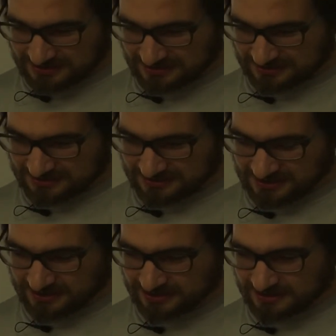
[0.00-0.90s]
Let's
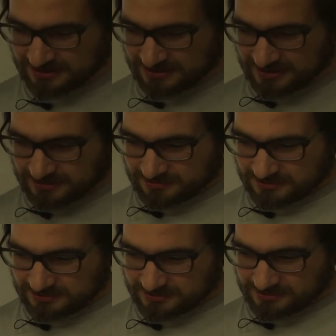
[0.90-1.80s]
say
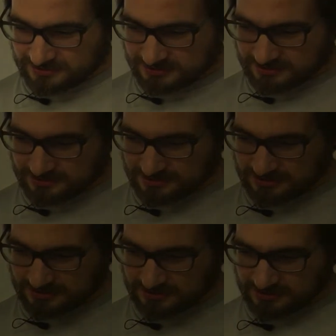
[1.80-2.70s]

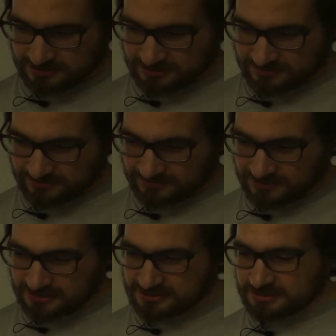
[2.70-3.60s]
versions
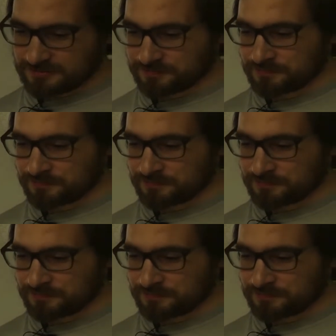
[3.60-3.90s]
fix.